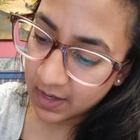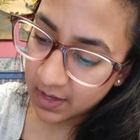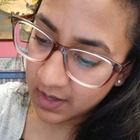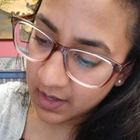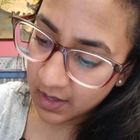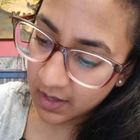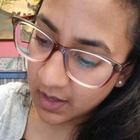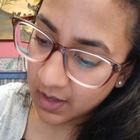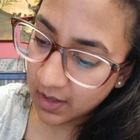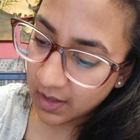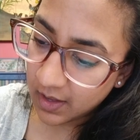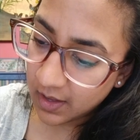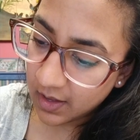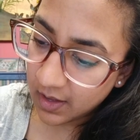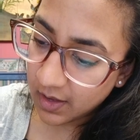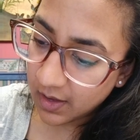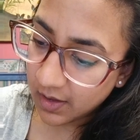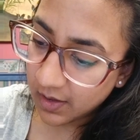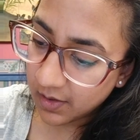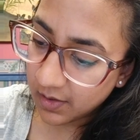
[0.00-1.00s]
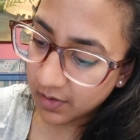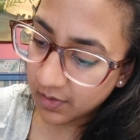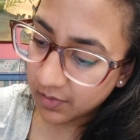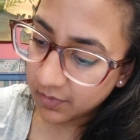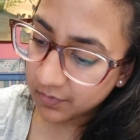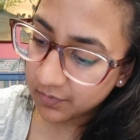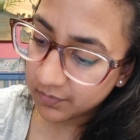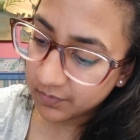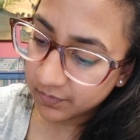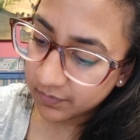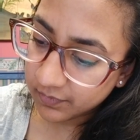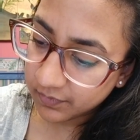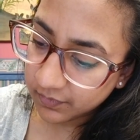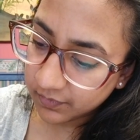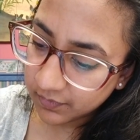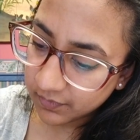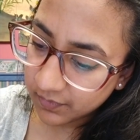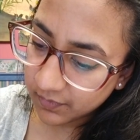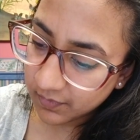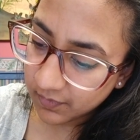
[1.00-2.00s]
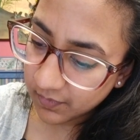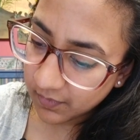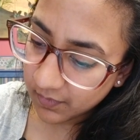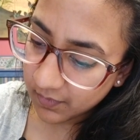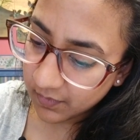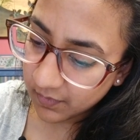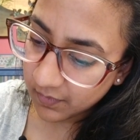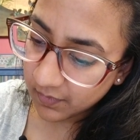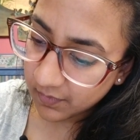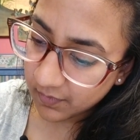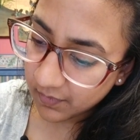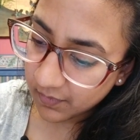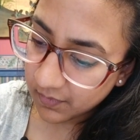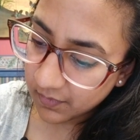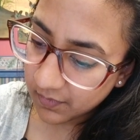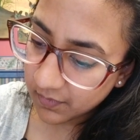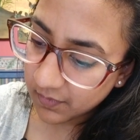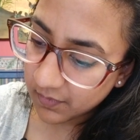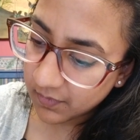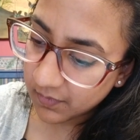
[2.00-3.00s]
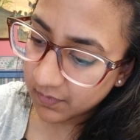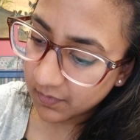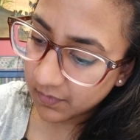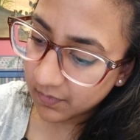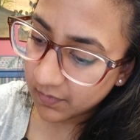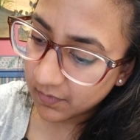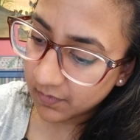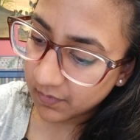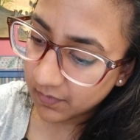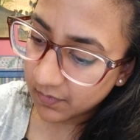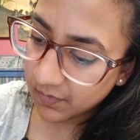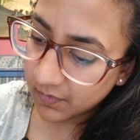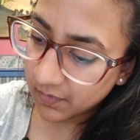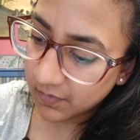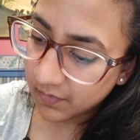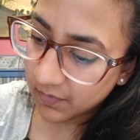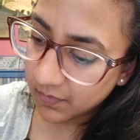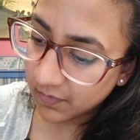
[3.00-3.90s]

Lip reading: Nobody speaks.